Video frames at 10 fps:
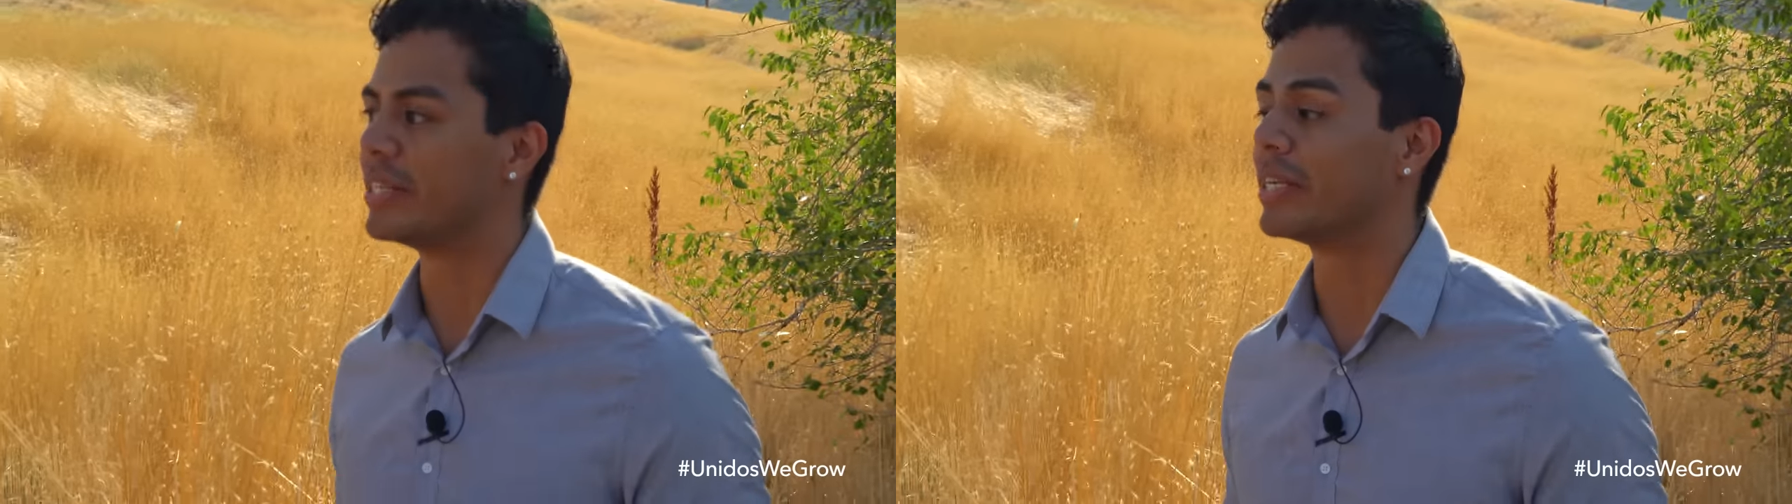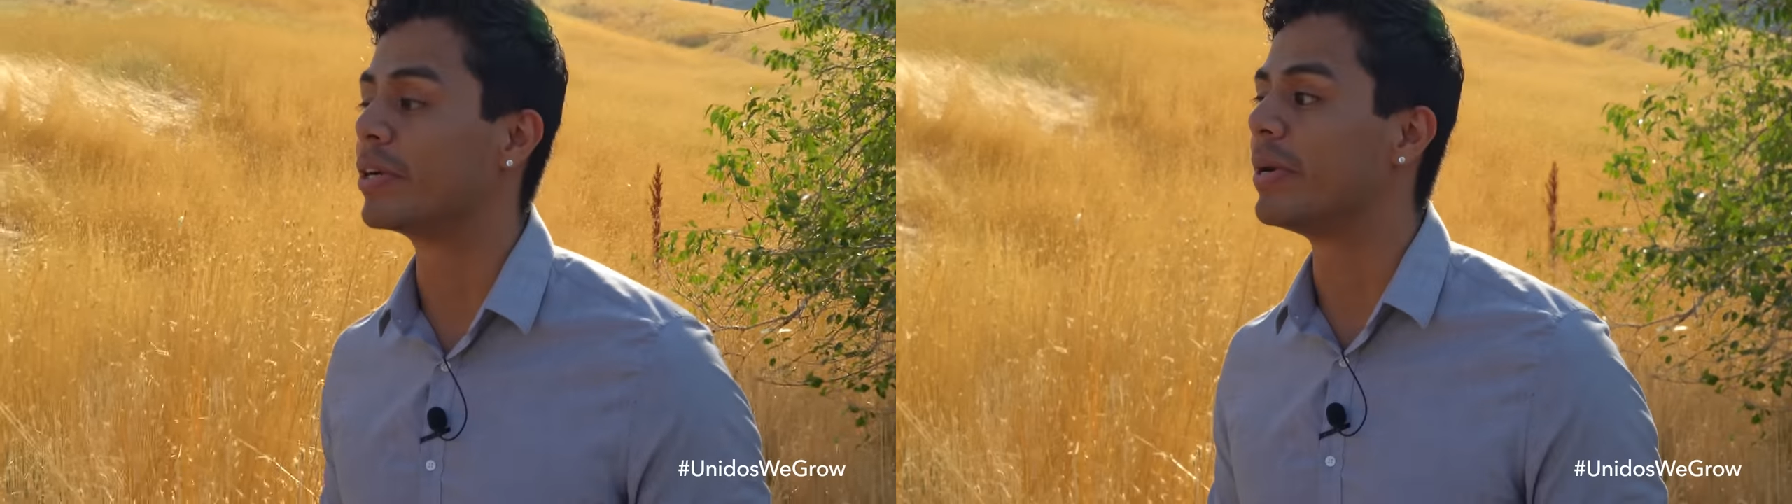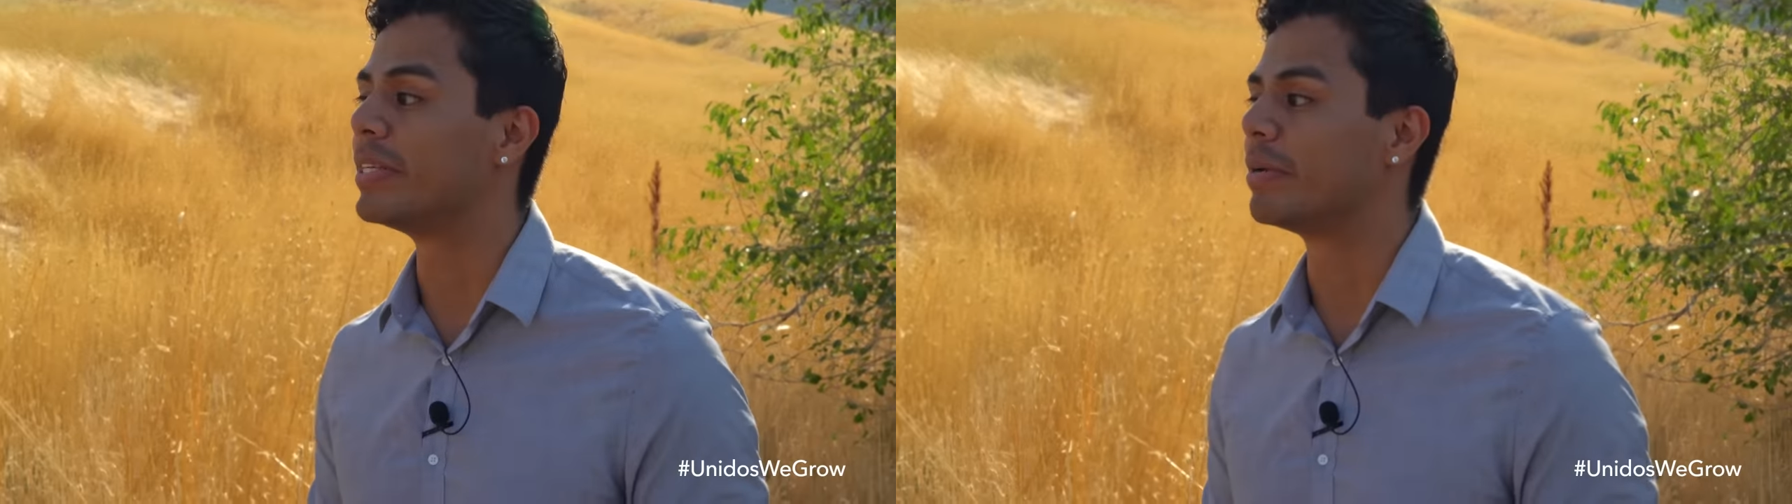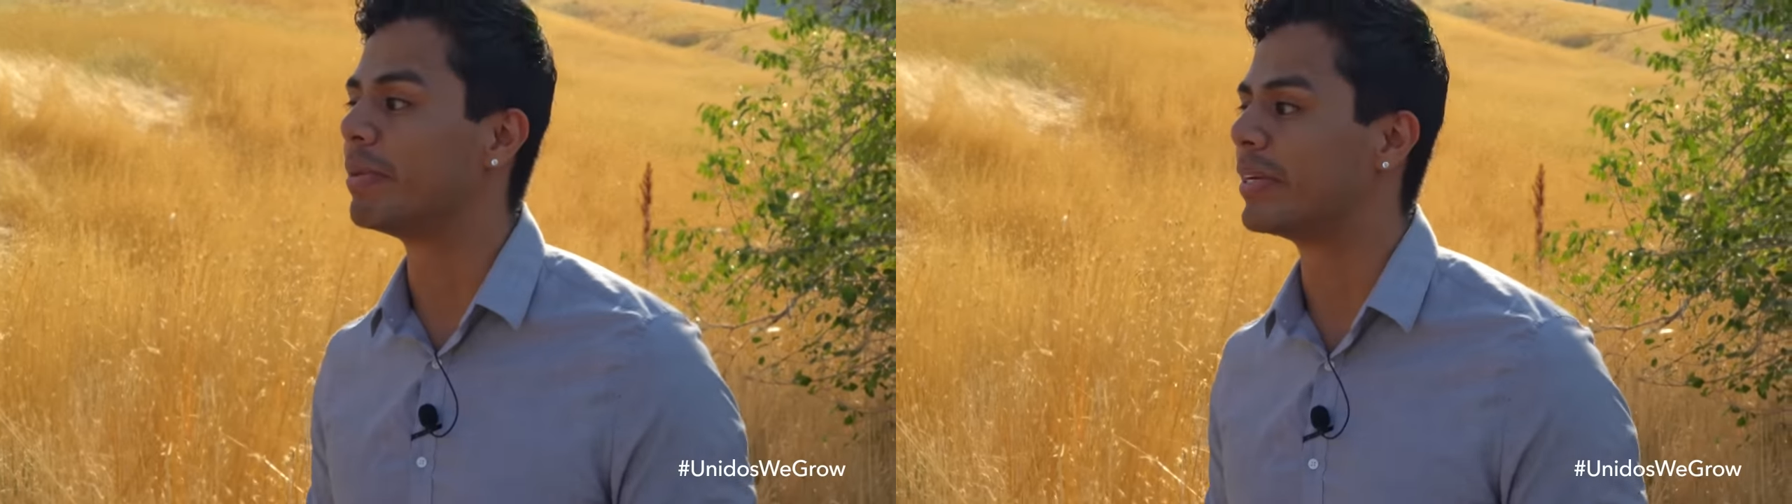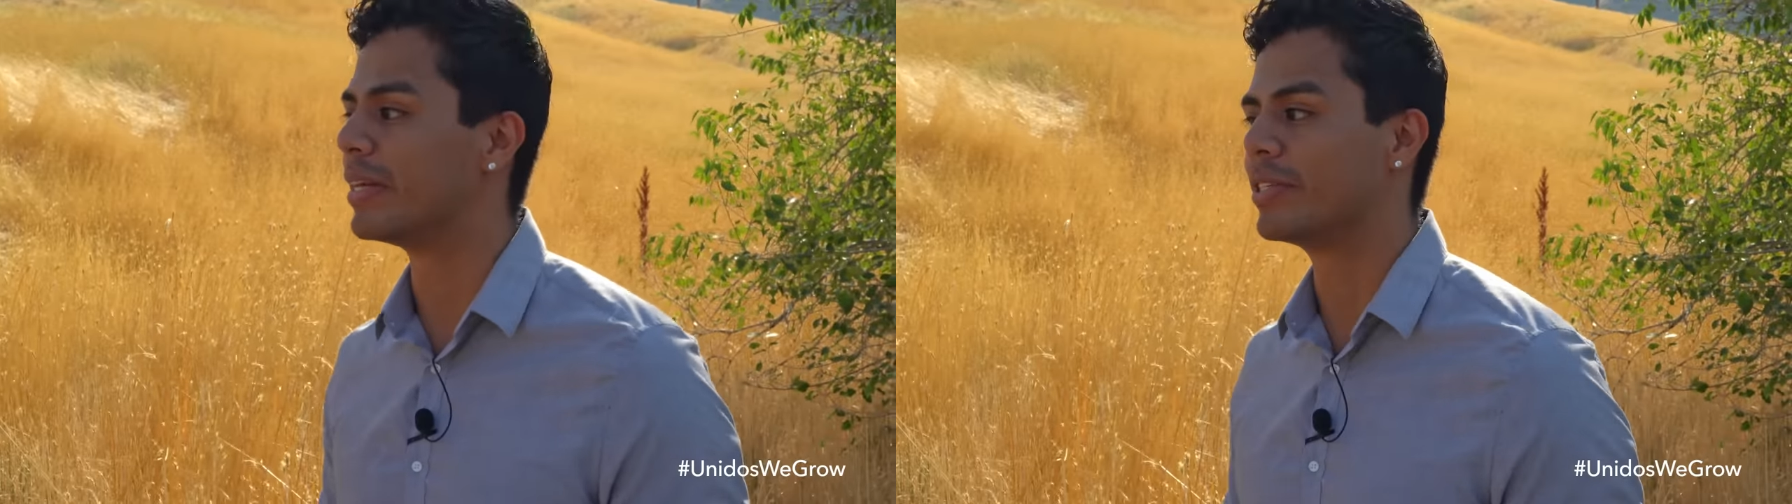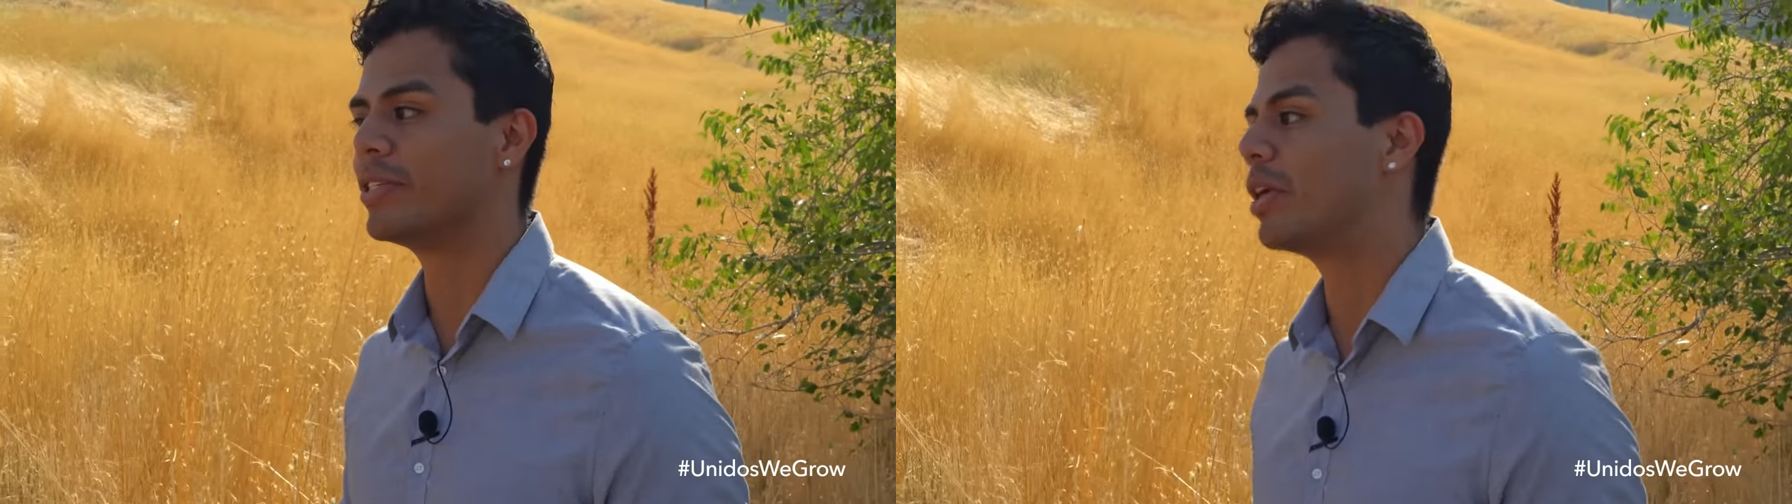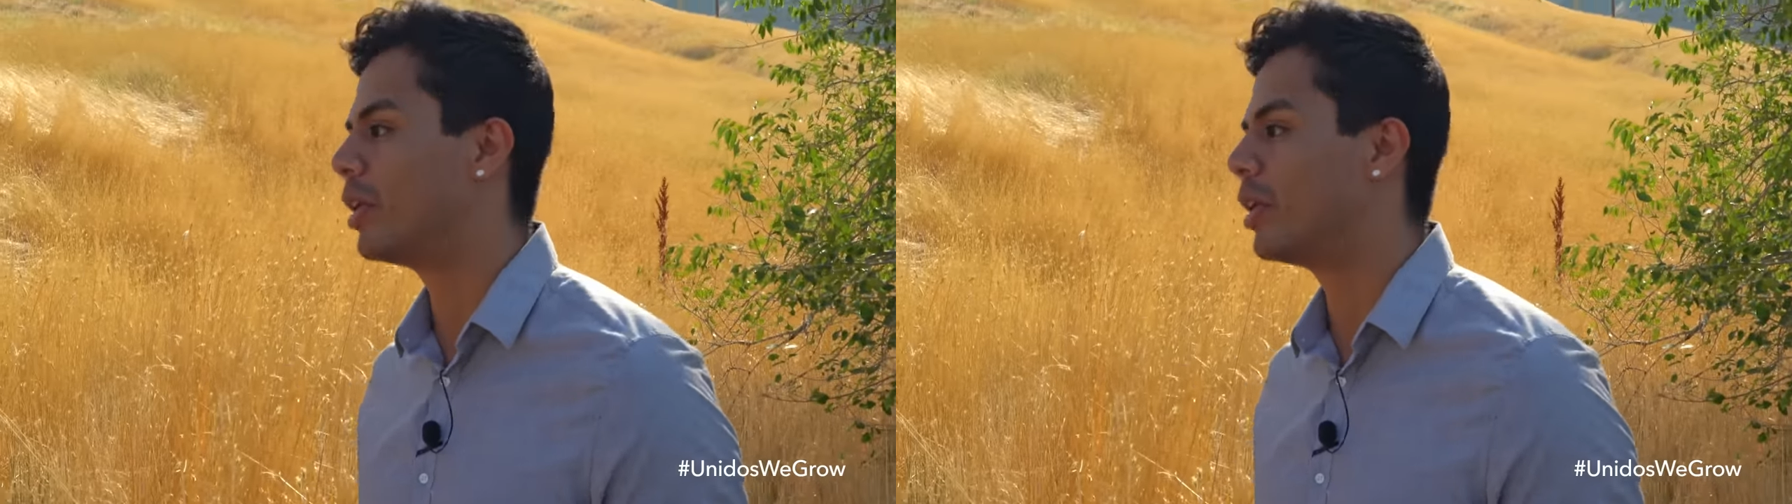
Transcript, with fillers: is increasing because